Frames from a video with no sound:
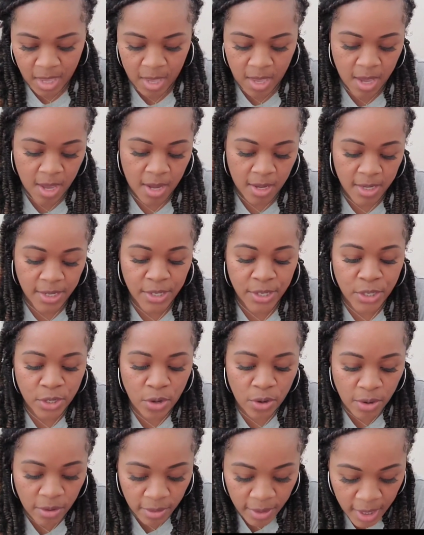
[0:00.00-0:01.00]
Yeah, this is
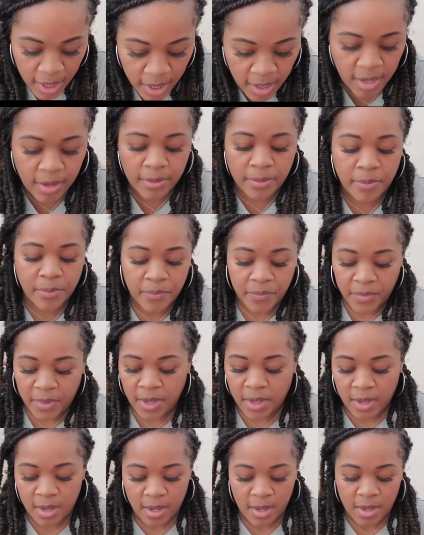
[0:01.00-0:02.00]
Curlkit.
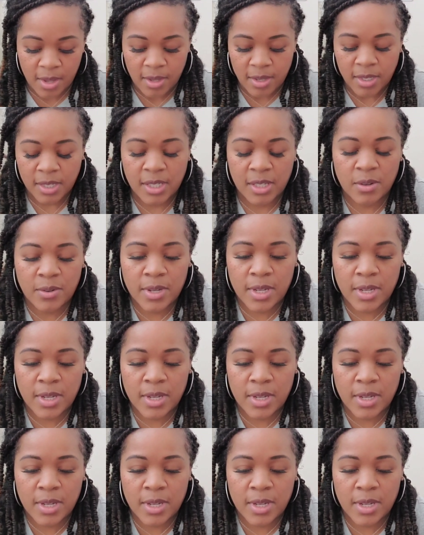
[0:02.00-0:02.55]
So